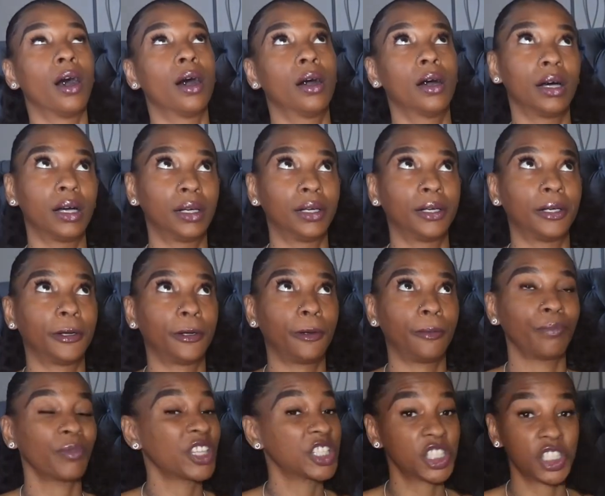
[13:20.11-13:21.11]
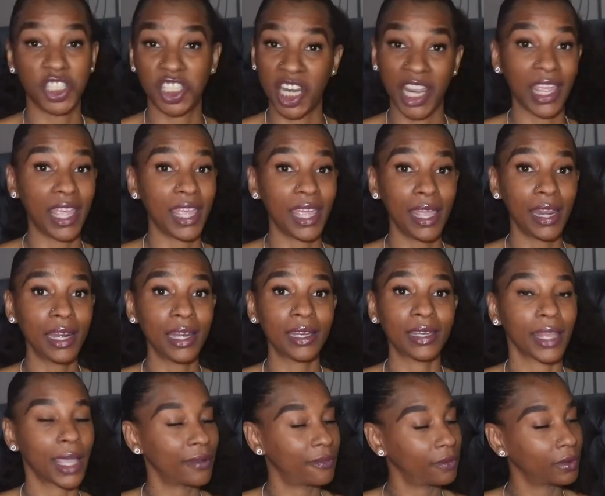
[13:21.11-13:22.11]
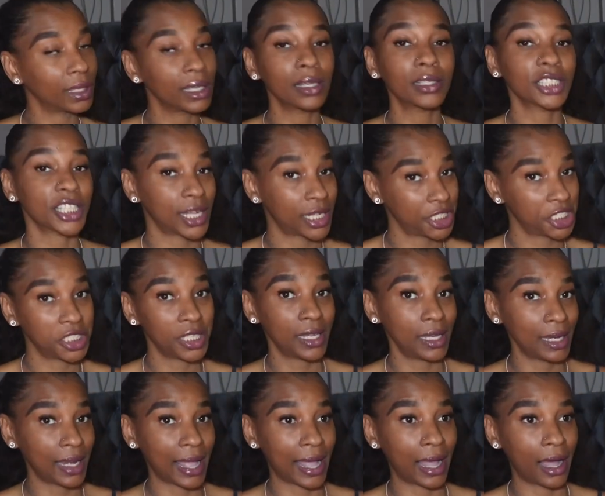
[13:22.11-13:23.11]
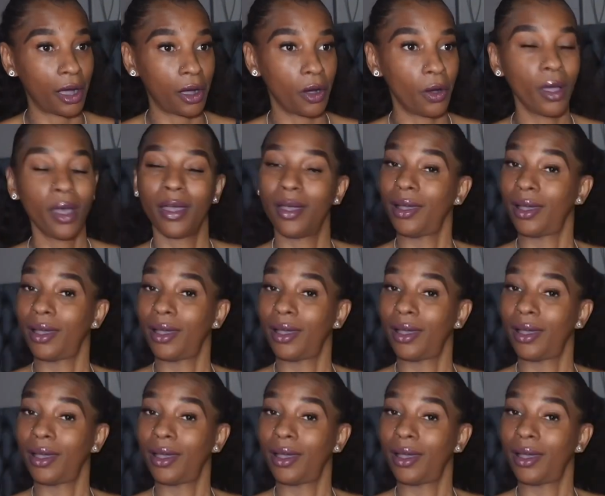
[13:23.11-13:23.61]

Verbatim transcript: Um, Shein, definitely check Shein out.